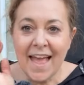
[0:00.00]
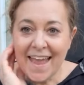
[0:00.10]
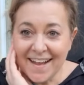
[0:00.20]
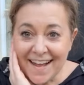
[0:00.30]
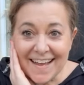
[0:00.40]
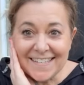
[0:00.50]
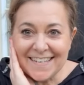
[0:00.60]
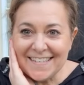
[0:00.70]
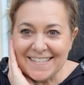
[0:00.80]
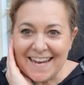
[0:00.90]
Hey guys,
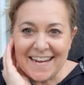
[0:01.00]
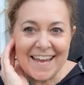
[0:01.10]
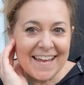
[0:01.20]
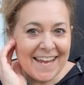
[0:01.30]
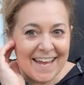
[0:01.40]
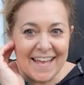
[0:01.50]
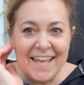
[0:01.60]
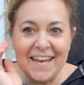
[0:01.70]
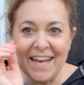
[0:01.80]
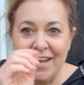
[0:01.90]
it's Dana,
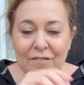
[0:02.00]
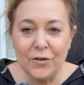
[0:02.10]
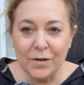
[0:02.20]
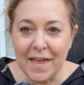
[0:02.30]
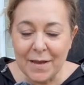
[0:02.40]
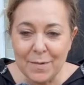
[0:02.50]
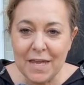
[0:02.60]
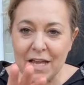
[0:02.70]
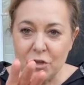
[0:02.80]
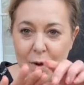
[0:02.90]
and if you're like
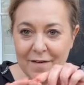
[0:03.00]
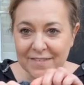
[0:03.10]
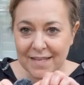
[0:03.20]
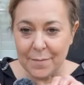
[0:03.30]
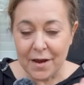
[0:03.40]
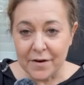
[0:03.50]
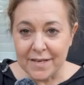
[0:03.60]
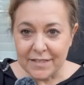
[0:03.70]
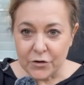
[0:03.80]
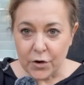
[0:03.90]
me and you have some
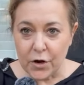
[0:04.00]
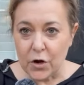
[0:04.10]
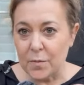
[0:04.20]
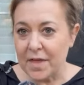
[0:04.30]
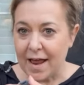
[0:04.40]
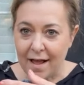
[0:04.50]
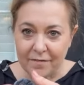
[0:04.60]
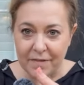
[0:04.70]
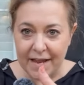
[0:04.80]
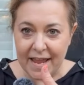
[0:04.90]
areas in your home that have
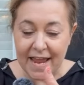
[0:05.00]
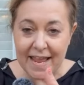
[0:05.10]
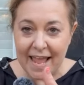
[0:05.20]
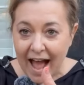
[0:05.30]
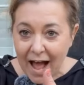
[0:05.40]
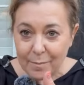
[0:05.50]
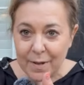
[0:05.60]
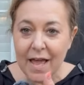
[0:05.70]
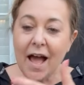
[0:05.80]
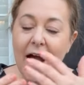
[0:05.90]
like a gap,
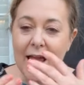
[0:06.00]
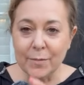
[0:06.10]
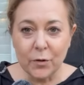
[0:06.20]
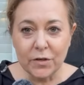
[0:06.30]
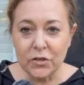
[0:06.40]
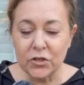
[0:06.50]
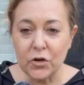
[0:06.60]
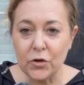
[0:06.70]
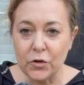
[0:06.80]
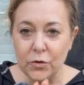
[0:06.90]
I'm going to show
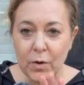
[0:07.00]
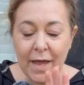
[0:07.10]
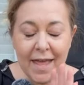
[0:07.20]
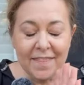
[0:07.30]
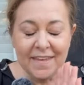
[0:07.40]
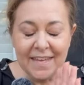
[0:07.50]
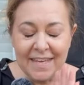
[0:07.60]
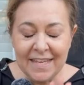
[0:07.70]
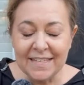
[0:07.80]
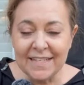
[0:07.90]
you the
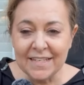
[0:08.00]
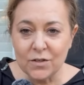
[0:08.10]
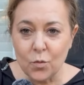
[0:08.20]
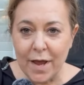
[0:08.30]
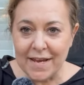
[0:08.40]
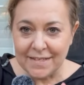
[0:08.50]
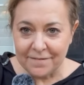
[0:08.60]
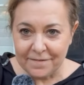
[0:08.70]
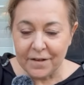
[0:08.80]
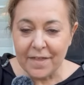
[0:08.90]
easiest way to
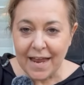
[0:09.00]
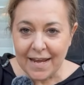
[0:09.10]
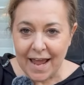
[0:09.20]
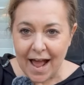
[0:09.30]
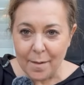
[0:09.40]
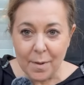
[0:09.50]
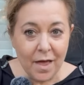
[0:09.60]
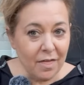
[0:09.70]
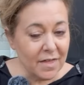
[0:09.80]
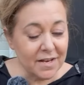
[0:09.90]
fill that gap
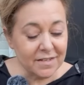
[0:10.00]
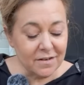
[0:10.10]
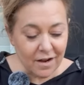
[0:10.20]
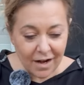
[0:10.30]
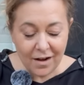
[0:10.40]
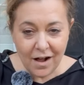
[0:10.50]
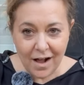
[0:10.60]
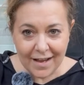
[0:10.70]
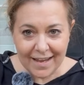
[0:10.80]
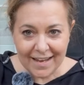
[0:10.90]
that is not
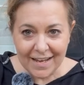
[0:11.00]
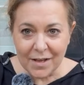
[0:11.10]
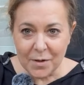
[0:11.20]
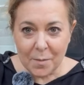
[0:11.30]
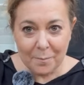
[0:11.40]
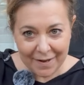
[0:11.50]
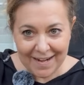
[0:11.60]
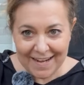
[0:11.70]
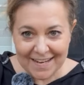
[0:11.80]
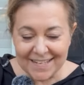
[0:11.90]
caulking, but
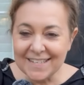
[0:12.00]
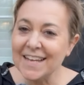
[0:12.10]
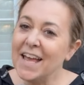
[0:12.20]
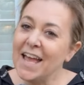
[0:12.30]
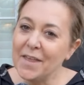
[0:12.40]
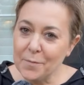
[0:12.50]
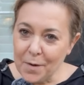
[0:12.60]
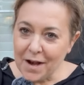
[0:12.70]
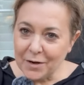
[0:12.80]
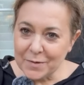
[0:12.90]
it is, and the
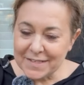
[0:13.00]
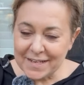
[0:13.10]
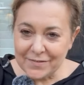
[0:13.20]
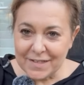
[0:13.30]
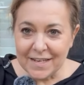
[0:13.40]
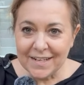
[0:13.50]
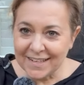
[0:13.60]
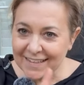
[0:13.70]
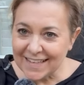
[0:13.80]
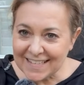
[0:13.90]
product was gifted.
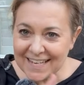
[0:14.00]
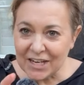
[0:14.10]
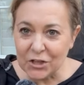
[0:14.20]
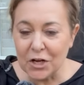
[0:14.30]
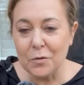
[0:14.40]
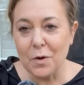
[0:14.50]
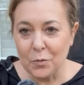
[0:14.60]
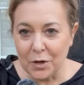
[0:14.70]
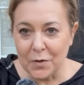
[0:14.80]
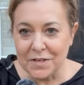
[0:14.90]
Let's take a look at what
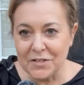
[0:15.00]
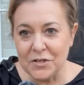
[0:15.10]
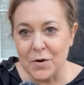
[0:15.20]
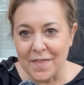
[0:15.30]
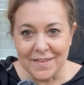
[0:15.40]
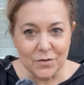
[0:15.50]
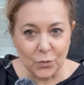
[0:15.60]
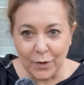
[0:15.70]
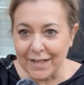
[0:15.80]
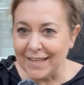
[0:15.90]
we're going to do on this
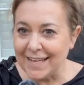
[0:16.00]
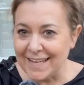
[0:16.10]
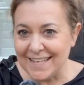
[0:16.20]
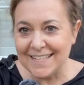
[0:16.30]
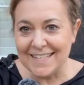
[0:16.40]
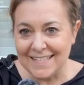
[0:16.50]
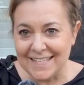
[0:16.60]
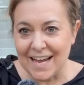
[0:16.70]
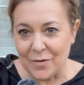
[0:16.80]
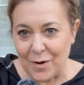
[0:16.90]
really easy
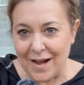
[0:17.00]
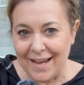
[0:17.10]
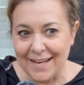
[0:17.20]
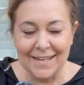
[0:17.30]
DIY.